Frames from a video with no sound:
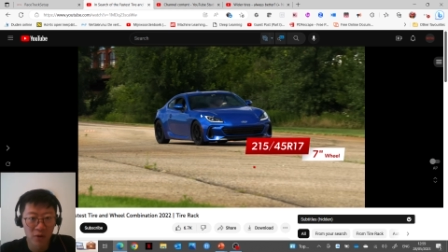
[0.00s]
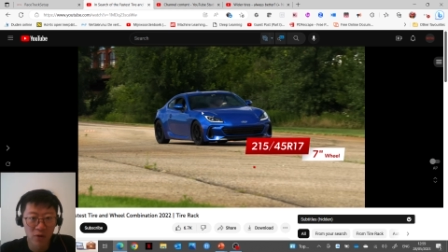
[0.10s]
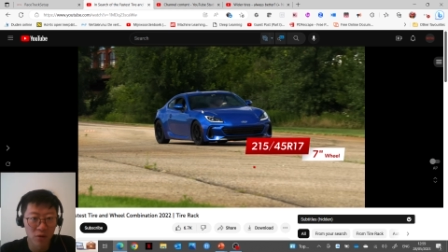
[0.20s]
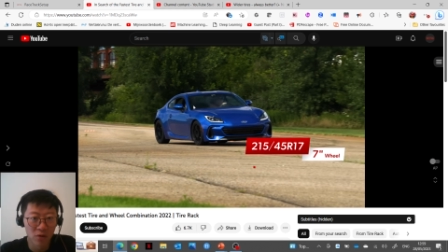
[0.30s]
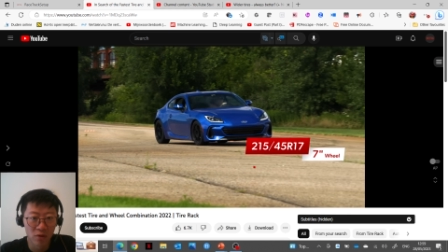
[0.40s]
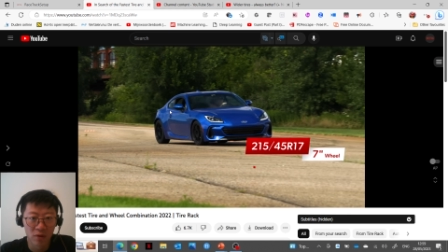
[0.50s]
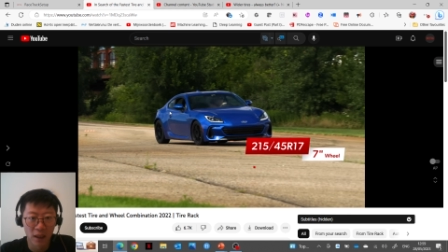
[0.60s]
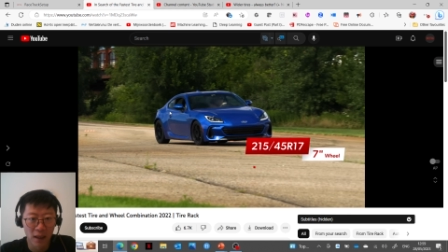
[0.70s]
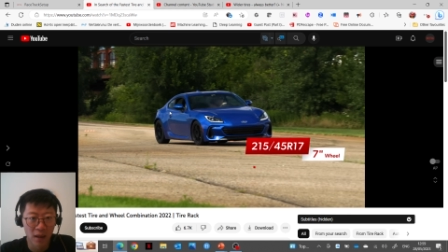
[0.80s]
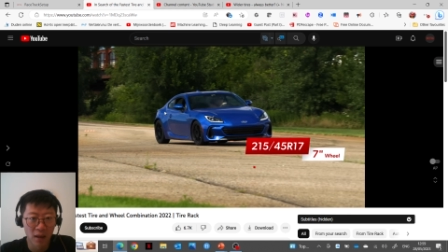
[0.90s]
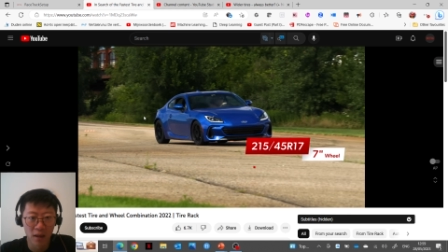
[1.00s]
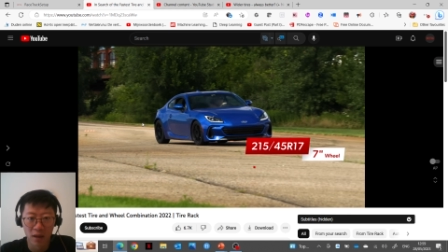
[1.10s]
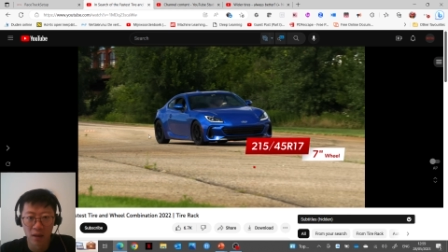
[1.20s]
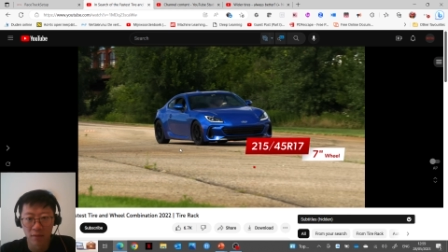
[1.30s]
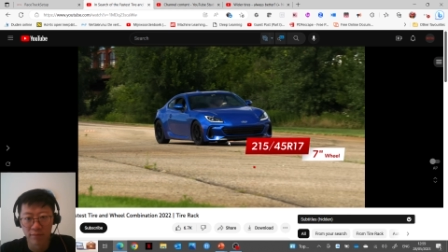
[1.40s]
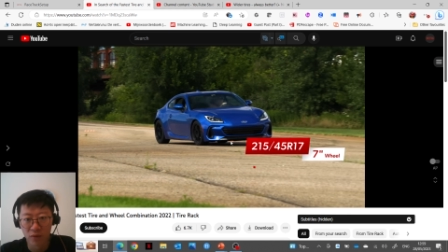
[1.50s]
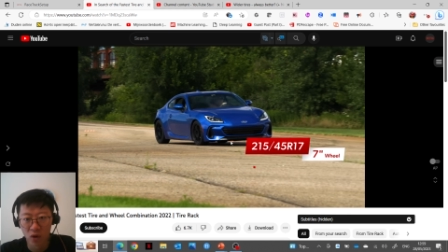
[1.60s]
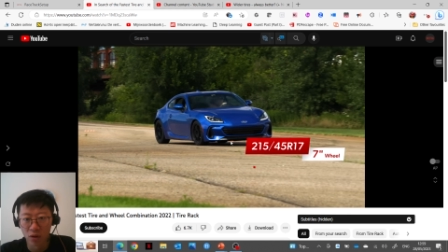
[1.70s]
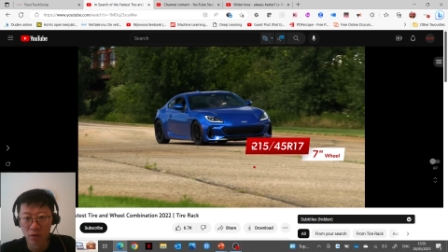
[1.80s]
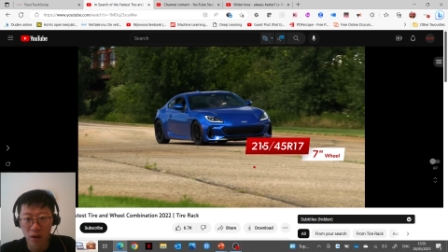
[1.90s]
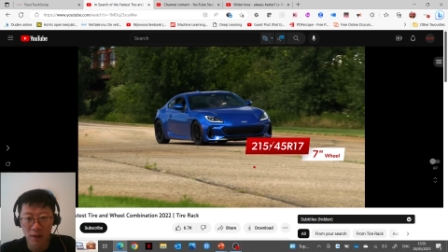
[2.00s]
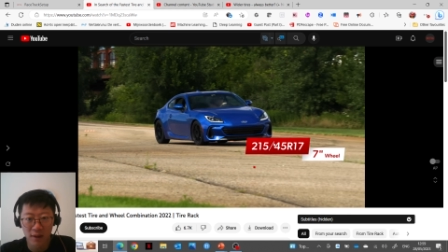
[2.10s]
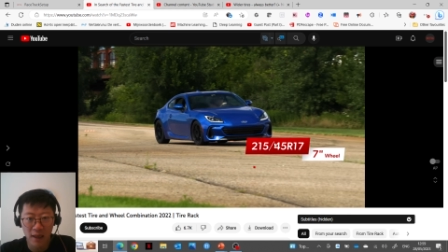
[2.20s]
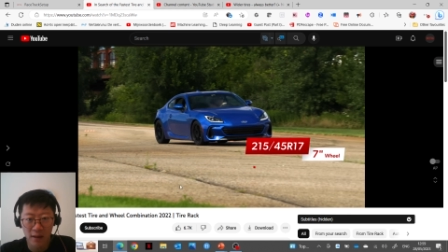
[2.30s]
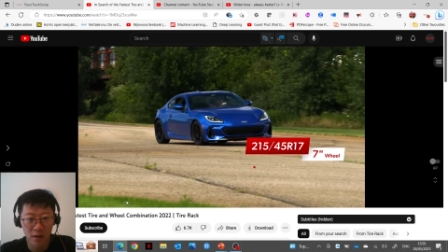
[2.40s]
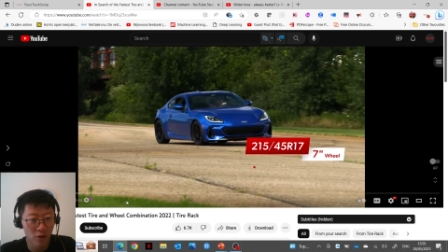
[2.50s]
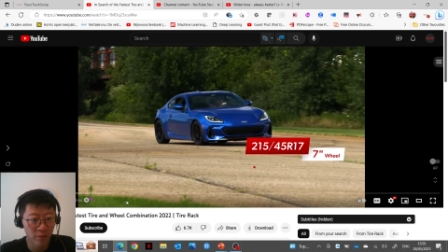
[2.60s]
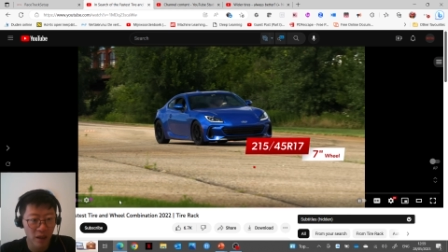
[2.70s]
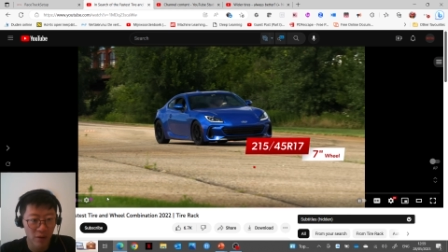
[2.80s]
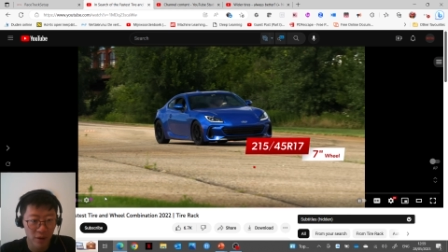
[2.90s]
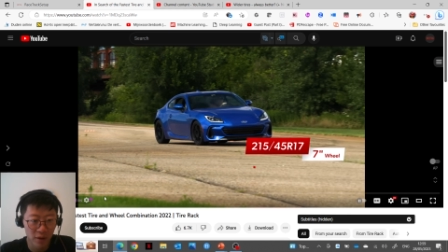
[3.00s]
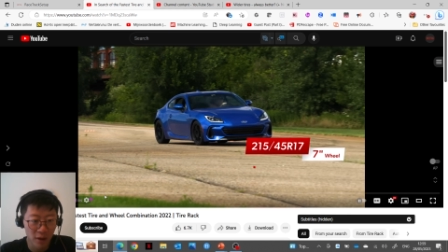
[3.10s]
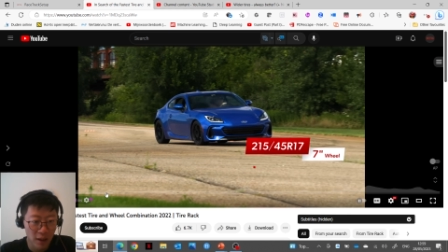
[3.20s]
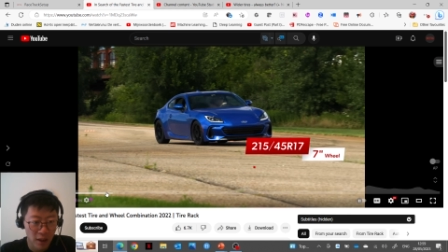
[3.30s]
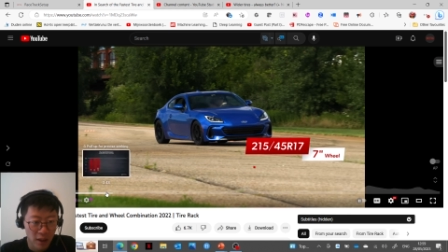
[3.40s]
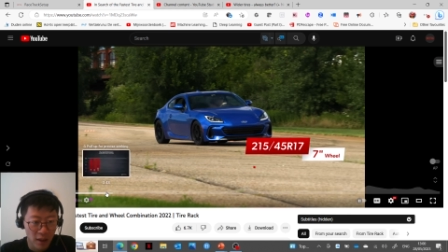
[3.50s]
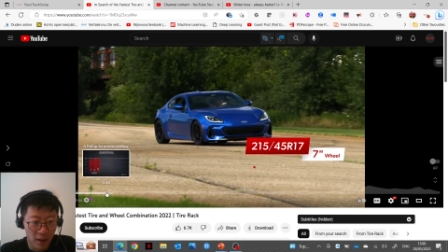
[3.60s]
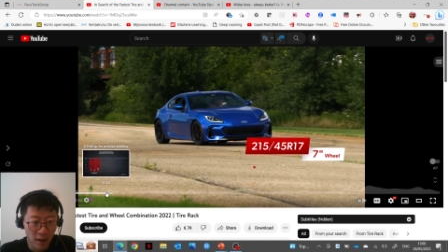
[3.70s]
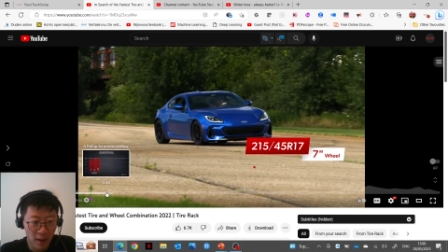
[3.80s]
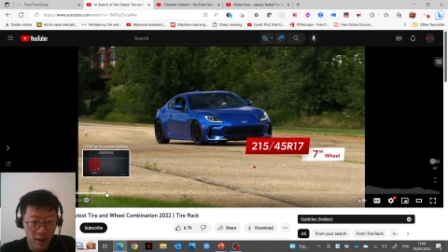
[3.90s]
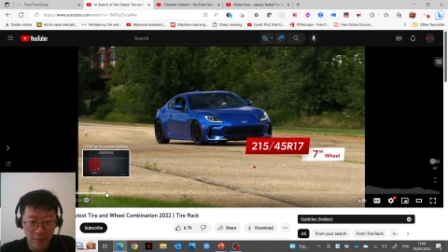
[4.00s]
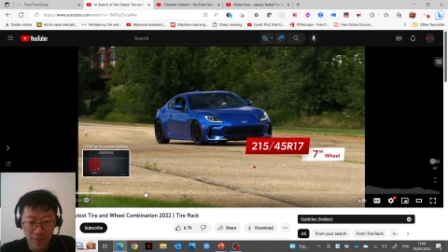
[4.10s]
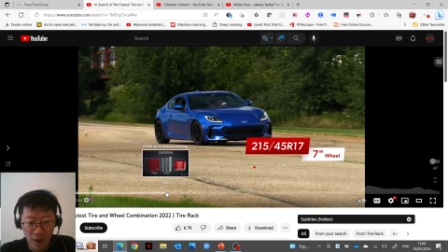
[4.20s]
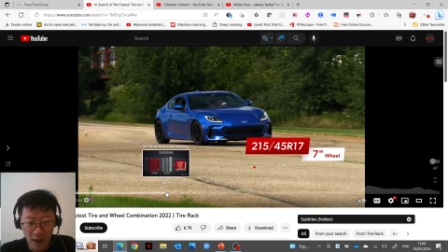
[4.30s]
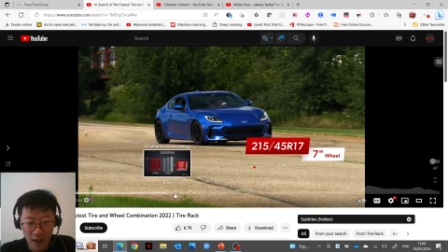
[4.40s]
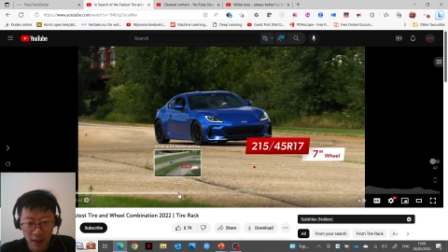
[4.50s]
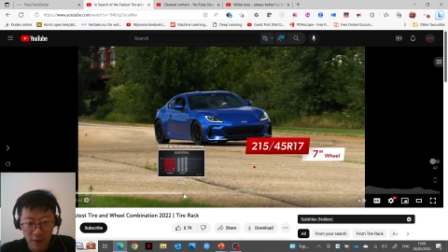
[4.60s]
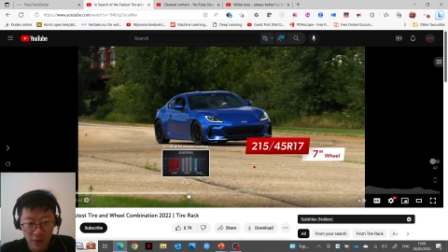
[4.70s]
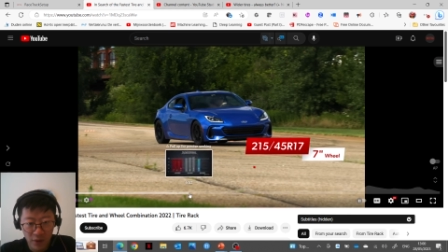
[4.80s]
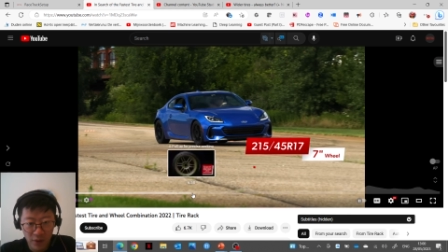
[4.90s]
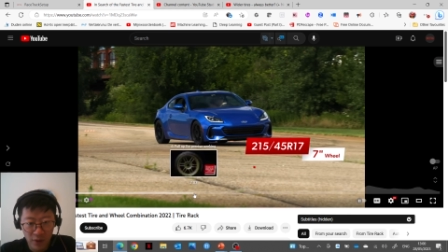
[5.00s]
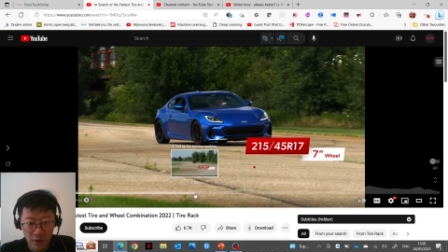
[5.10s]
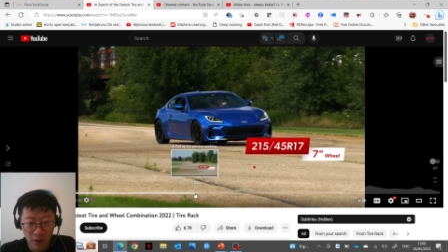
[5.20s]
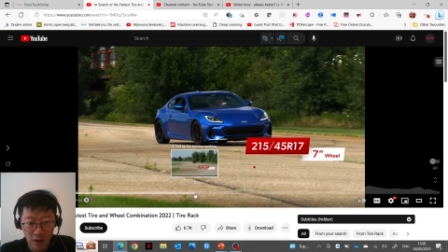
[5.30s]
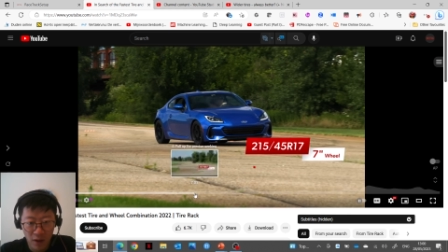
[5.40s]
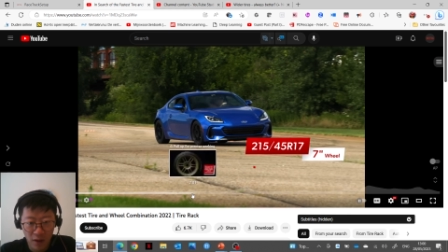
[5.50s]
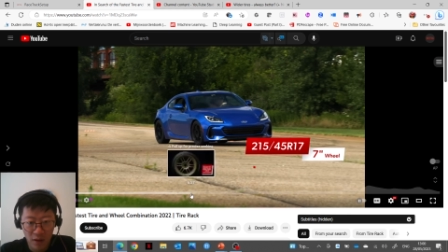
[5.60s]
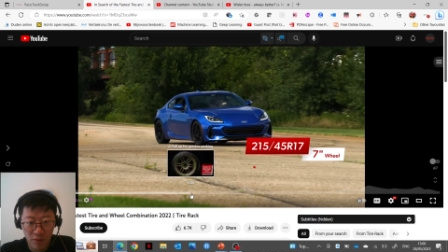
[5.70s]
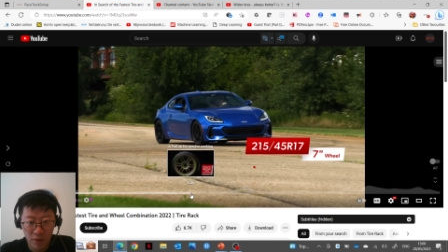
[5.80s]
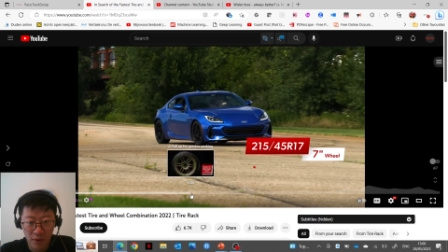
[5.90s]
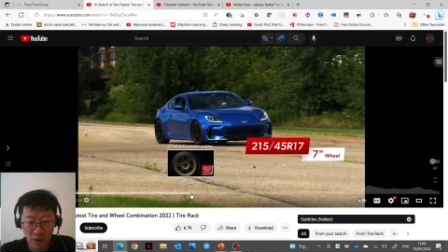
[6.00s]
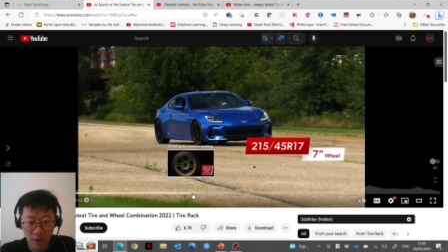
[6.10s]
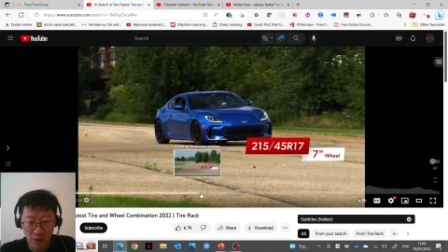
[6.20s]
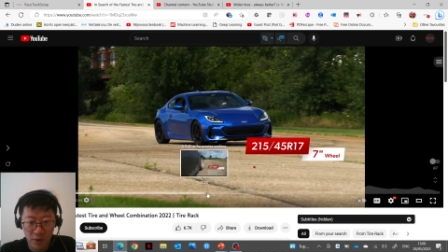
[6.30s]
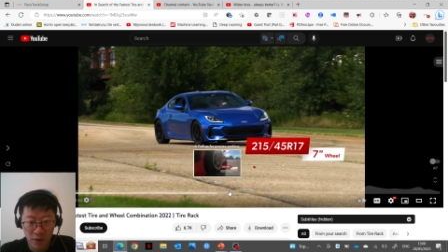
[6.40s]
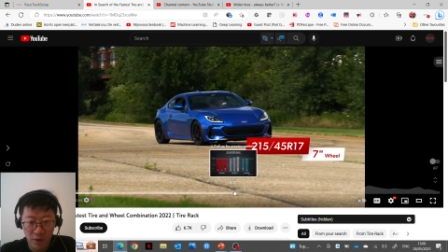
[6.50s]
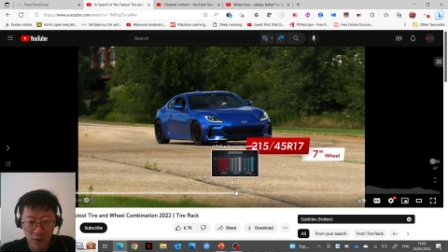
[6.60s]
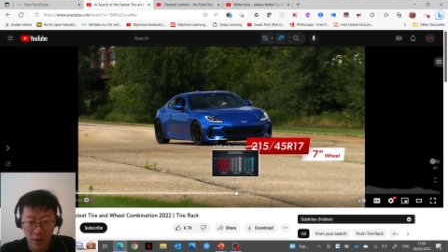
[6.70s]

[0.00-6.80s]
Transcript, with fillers: So um, you know, not that low powered, um, and their results.